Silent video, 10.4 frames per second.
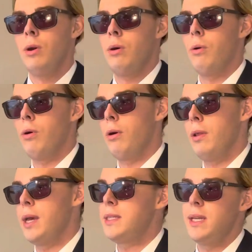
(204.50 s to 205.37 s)
or
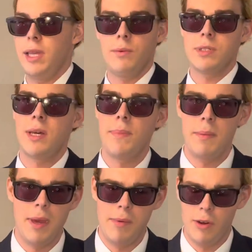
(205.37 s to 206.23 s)
like dealing with something
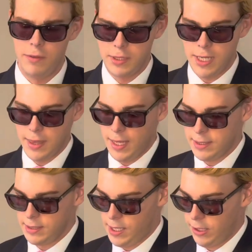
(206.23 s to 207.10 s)
maybe over
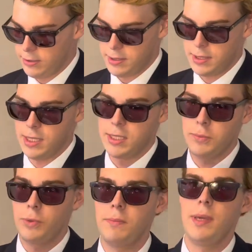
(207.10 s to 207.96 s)
$10,000,
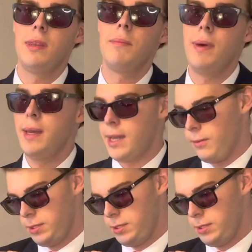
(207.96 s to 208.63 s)
this would be the pen I would